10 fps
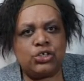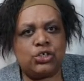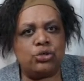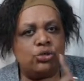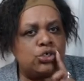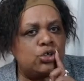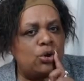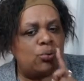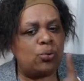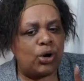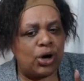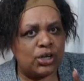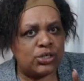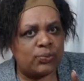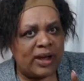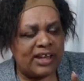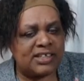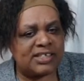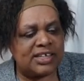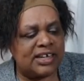Choose your words
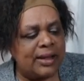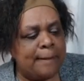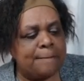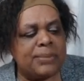wisely,